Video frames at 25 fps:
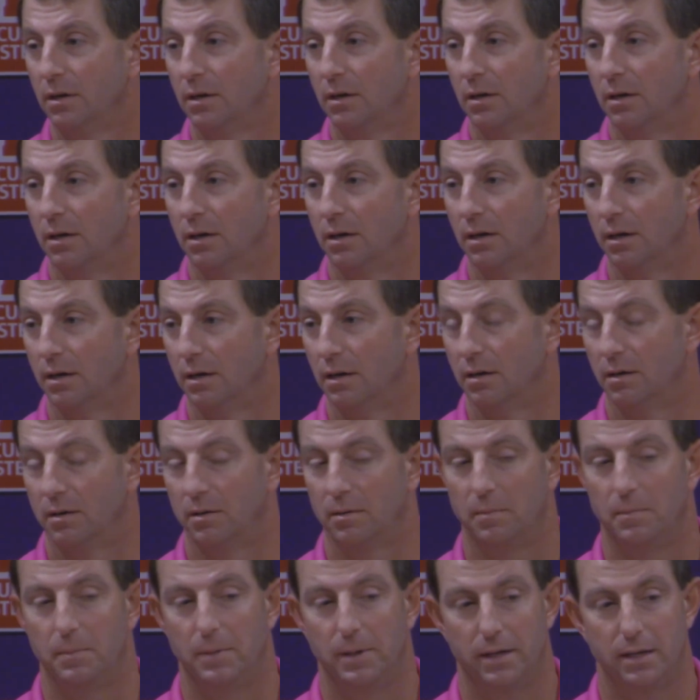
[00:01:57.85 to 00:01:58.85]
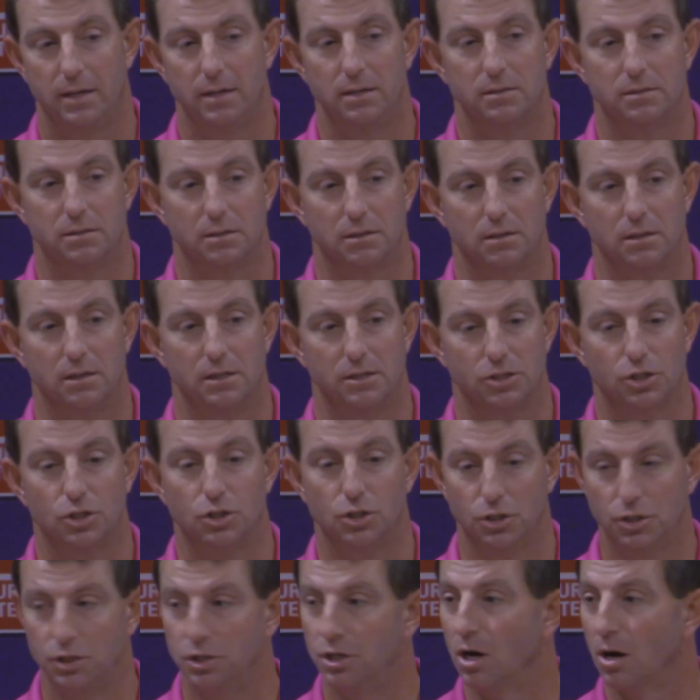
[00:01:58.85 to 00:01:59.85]
but he's a
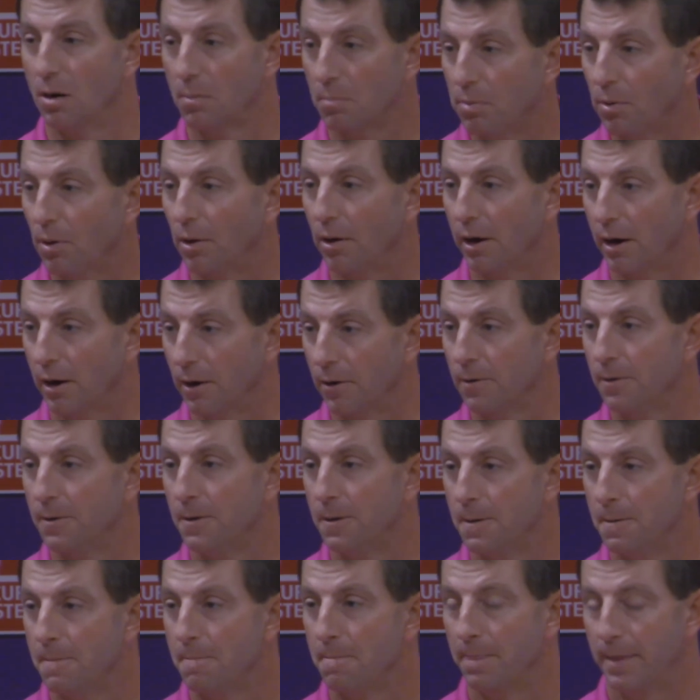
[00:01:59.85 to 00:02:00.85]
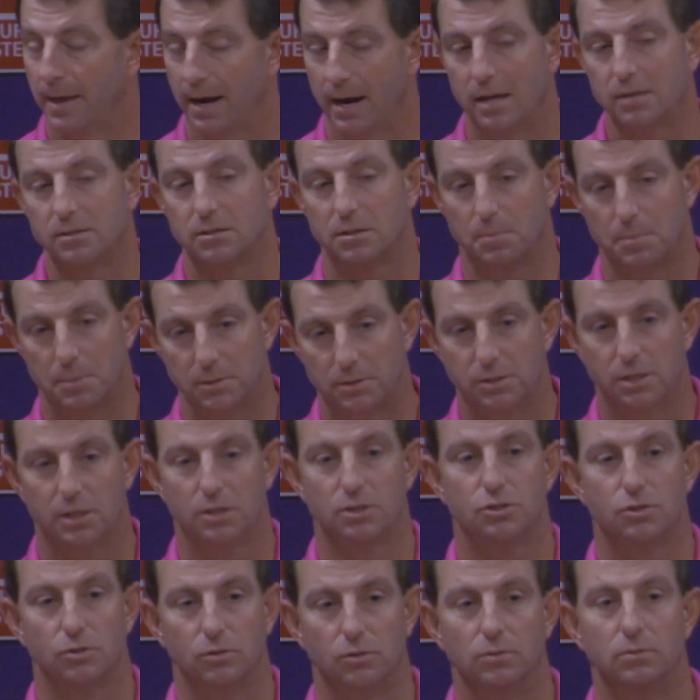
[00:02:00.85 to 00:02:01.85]
good young player that has the
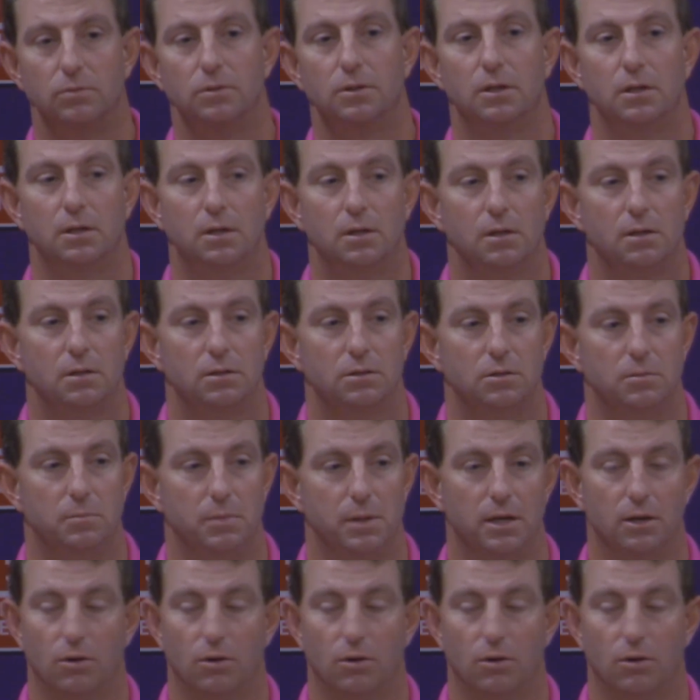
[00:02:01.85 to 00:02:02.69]
potential to be a